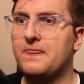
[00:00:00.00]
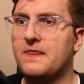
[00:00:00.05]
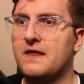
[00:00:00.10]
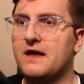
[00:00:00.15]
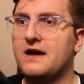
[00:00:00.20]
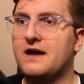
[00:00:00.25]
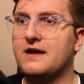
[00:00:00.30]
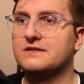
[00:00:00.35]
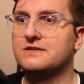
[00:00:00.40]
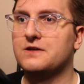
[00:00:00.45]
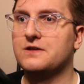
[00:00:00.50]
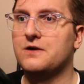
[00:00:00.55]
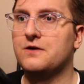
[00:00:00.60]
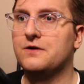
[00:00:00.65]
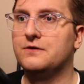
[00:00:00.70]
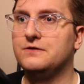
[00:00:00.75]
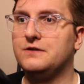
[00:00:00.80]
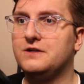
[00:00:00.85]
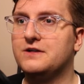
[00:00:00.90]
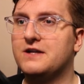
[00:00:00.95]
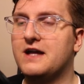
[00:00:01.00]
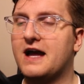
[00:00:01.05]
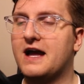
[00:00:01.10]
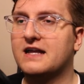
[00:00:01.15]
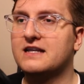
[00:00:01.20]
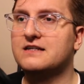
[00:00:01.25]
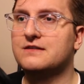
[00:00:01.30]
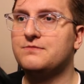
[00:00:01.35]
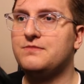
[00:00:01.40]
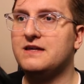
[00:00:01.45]
So you're
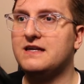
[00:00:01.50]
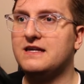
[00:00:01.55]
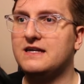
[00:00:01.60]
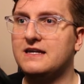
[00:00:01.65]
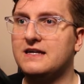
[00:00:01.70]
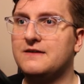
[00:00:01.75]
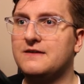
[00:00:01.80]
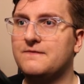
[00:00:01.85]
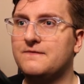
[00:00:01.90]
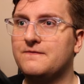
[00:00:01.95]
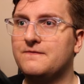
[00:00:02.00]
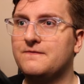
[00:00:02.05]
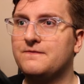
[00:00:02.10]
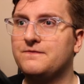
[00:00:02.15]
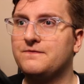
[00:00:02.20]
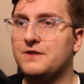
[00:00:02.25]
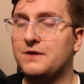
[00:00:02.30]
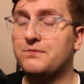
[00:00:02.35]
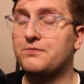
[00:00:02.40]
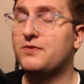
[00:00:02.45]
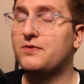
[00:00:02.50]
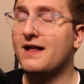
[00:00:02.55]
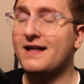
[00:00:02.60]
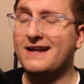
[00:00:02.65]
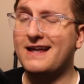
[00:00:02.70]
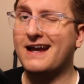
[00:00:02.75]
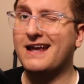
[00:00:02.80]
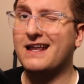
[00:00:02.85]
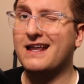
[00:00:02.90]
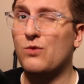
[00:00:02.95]
probably
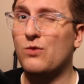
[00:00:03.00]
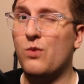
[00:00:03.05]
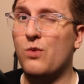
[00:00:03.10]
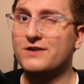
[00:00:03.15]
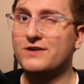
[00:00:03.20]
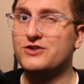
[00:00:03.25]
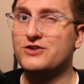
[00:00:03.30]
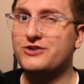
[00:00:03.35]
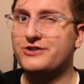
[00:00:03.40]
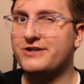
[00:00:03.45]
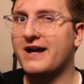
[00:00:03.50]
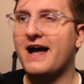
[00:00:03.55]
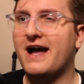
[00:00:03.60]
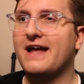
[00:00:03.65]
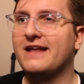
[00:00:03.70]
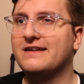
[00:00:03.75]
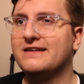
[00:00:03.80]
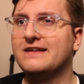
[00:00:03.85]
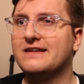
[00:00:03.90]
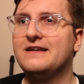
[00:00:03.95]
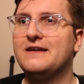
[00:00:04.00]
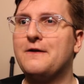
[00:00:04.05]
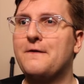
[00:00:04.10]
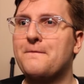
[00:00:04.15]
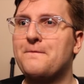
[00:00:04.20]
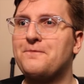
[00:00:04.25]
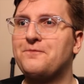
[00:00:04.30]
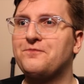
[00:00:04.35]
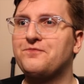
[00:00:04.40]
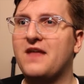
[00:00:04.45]
not gonna one-shot
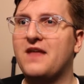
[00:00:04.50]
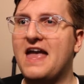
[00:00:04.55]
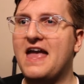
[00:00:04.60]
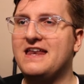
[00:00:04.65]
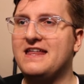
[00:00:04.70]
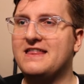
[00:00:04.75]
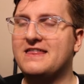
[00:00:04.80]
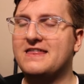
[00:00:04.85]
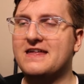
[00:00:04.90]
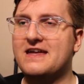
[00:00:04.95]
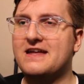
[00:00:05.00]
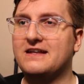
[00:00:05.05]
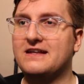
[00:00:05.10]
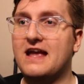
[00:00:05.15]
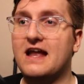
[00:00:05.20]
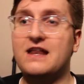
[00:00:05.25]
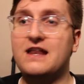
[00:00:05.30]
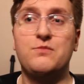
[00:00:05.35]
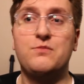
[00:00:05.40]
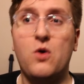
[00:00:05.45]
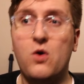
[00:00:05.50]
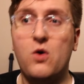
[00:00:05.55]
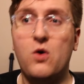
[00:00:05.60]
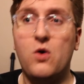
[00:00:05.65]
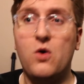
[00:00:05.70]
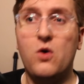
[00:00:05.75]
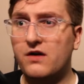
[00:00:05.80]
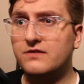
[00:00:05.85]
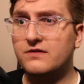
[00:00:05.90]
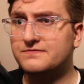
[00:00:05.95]
anything
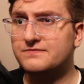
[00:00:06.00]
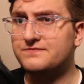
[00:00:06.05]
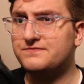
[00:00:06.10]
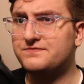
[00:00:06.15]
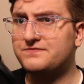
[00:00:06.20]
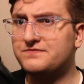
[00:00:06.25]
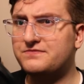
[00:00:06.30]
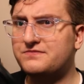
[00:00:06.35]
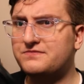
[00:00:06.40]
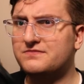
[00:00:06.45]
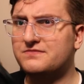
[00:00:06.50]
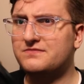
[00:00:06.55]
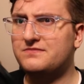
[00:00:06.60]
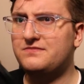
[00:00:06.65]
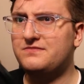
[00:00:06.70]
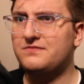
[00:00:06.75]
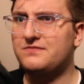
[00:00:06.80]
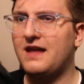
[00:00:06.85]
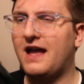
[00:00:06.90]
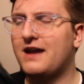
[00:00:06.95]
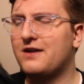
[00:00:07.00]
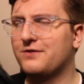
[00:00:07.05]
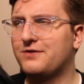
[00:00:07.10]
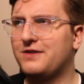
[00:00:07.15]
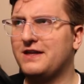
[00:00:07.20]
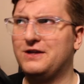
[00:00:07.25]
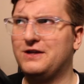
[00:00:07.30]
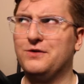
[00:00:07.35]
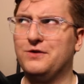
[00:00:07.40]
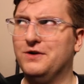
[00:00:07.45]
anymore. I don't
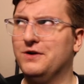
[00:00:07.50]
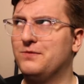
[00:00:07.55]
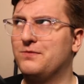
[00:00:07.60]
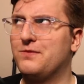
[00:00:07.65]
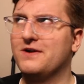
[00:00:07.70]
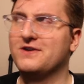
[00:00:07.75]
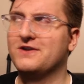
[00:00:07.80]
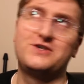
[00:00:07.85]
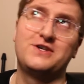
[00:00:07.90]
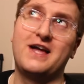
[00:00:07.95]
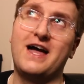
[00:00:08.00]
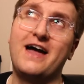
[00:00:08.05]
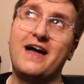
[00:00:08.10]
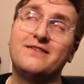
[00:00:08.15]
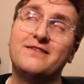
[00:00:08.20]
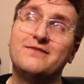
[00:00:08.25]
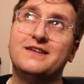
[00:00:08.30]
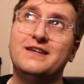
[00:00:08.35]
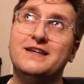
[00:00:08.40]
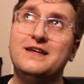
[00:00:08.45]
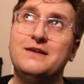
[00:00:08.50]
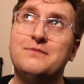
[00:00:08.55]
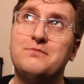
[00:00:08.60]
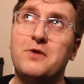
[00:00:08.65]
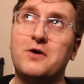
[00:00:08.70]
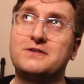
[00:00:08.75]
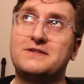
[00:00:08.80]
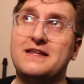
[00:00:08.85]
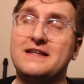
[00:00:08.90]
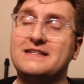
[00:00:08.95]
think you could one-shot.
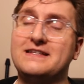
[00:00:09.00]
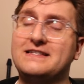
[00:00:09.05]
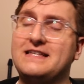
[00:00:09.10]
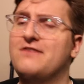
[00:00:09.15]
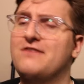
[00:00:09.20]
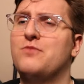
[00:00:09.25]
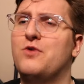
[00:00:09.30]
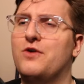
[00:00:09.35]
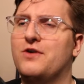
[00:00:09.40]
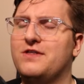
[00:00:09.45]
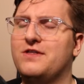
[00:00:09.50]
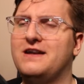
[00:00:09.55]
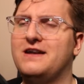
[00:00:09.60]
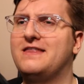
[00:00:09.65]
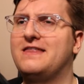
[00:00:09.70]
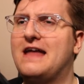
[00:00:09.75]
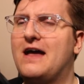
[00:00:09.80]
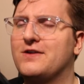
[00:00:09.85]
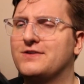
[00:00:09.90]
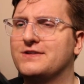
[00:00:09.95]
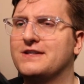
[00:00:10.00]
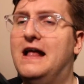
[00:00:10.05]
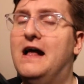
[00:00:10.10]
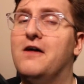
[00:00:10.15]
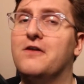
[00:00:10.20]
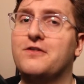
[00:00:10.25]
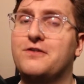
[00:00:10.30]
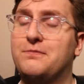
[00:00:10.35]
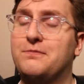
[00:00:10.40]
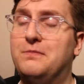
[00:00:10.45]
Most things have more than 1,000
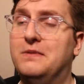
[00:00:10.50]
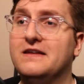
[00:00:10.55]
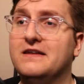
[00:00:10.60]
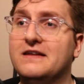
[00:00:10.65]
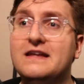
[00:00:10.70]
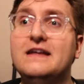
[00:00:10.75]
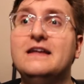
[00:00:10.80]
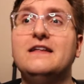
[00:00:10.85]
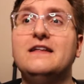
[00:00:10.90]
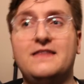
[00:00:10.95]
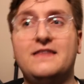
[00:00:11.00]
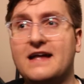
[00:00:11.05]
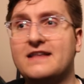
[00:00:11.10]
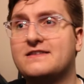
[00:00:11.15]
health, but I